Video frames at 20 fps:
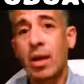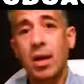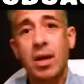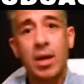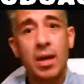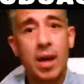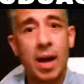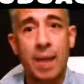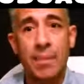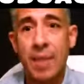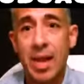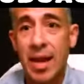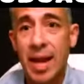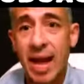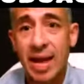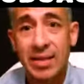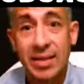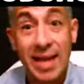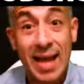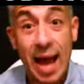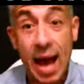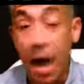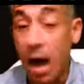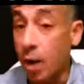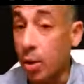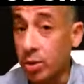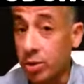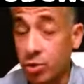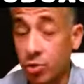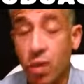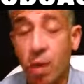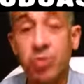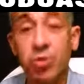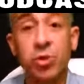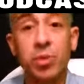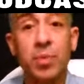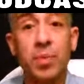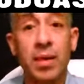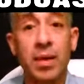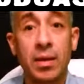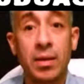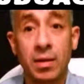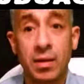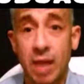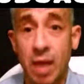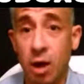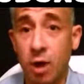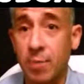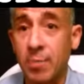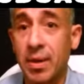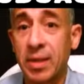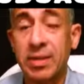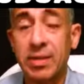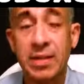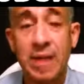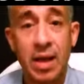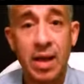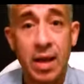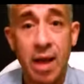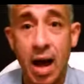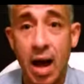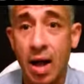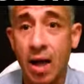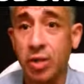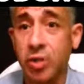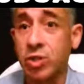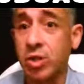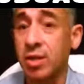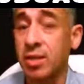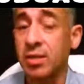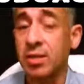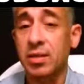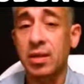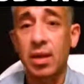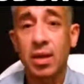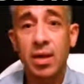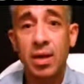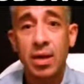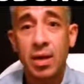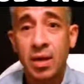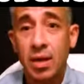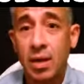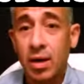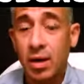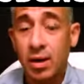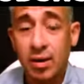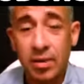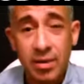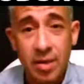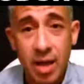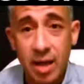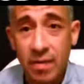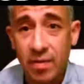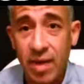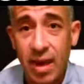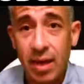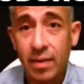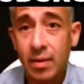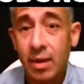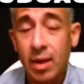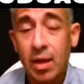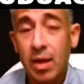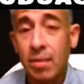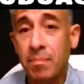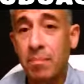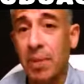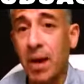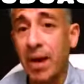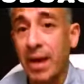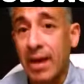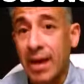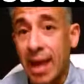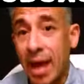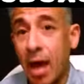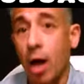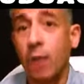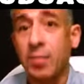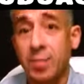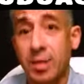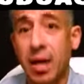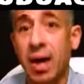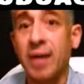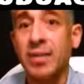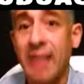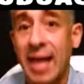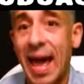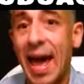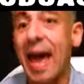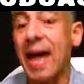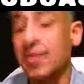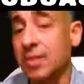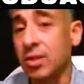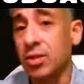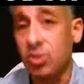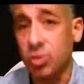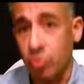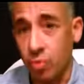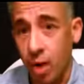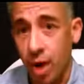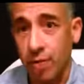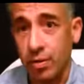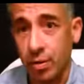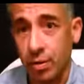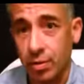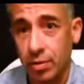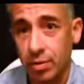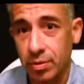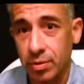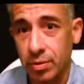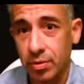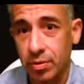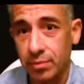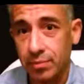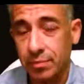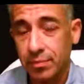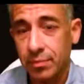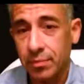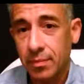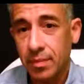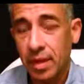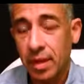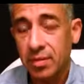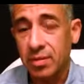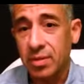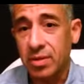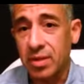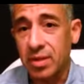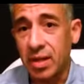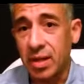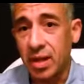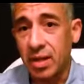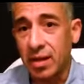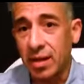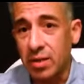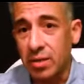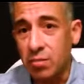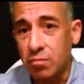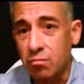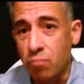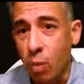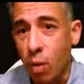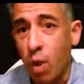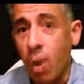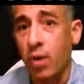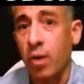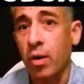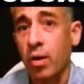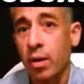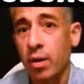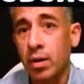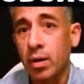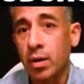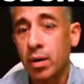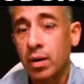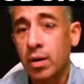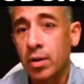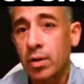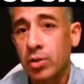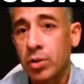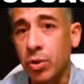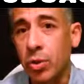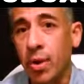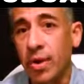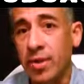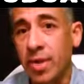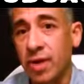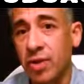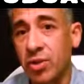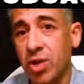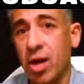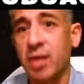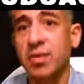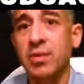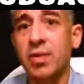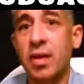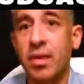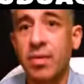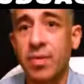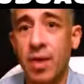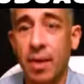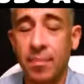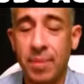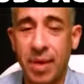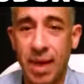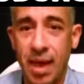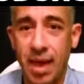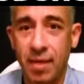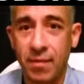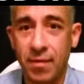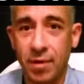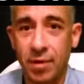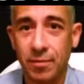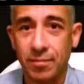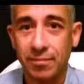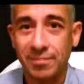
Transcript: I'm not asking our instructors to be therapists, psychologists, uh, none of that, but it helps us as instructors to see there's more to it than just the behavior.